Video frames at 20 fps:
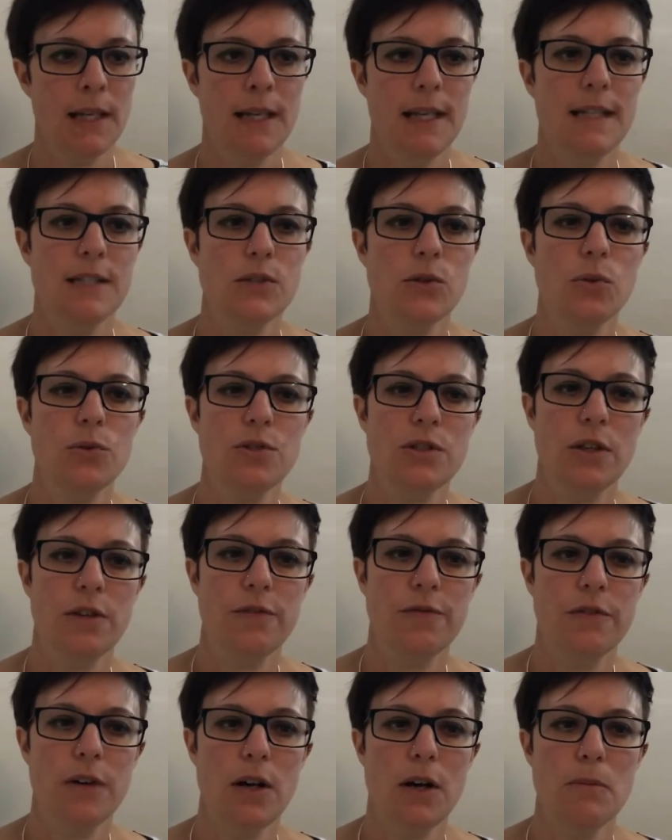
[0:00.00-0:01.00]
It's also
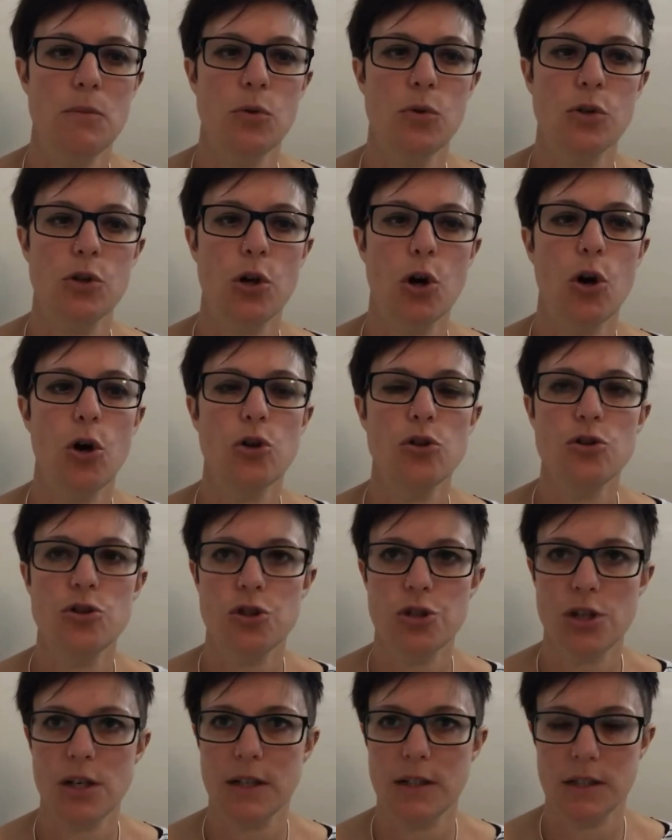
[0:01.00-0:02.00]
far more
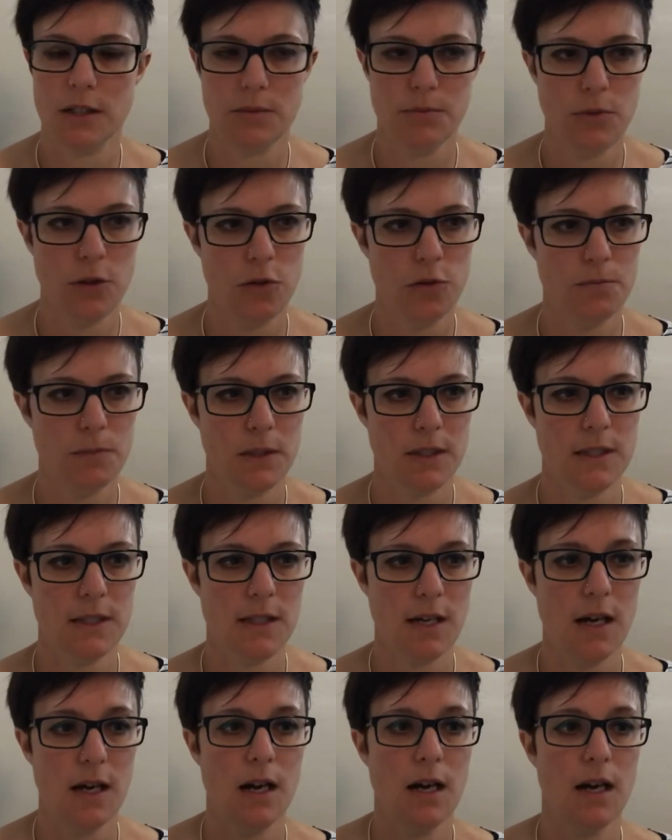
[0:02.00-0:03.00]
conjunct movement.
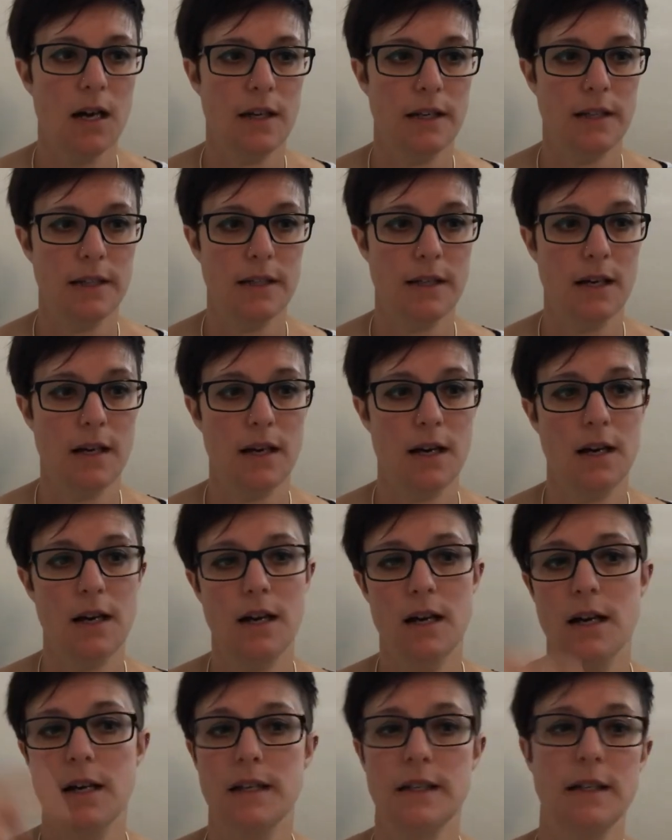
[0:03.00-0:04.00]
Da da
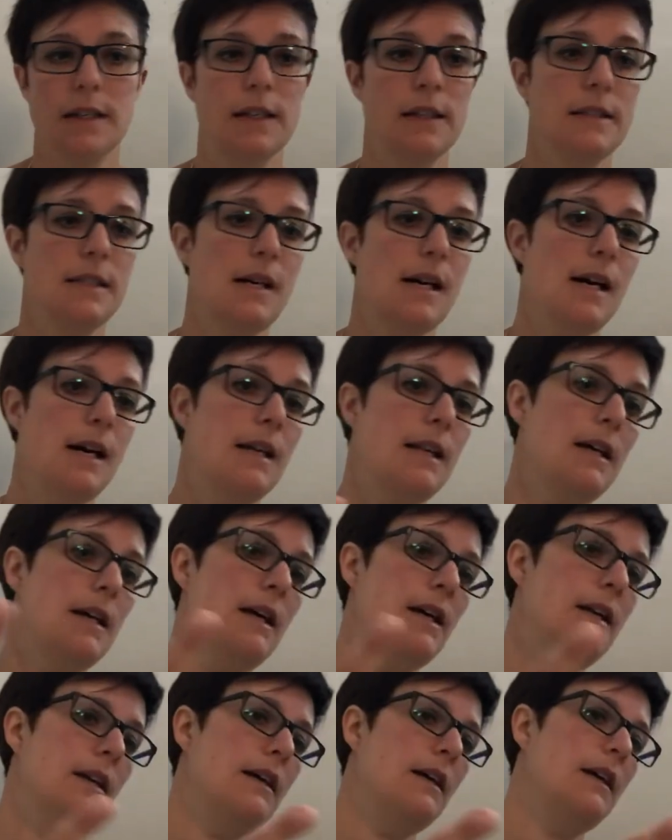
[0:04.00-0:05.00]
da da da
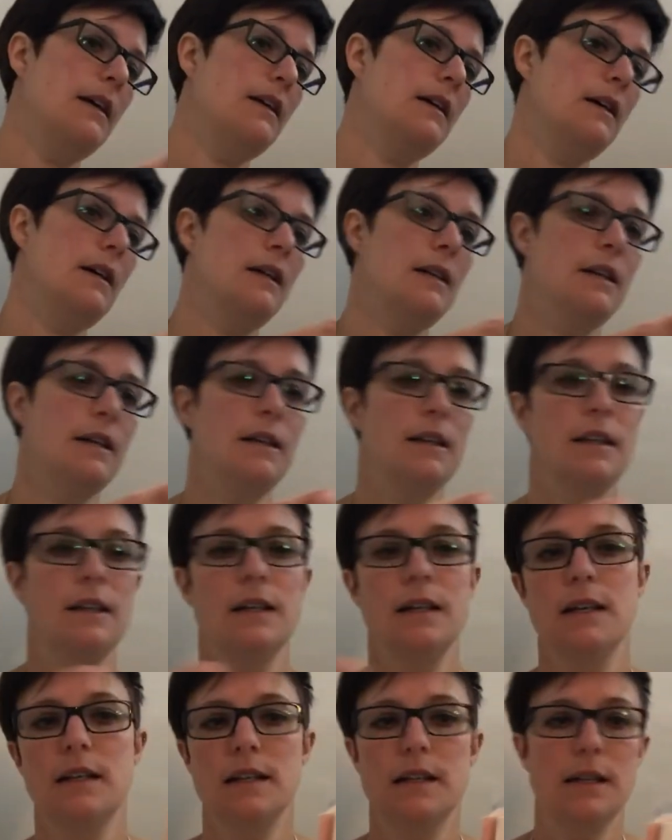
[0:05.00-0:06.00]
da da da
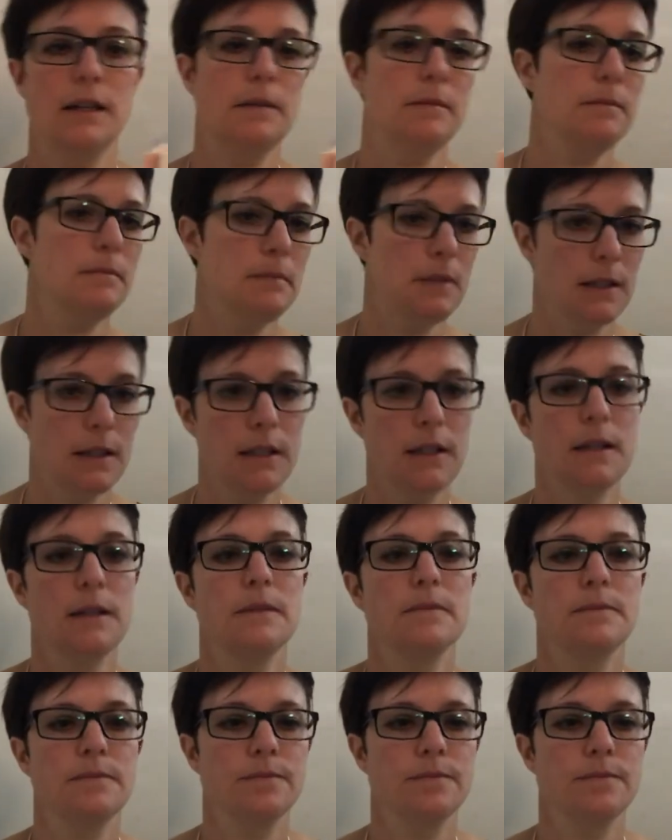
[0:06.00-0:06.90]
da da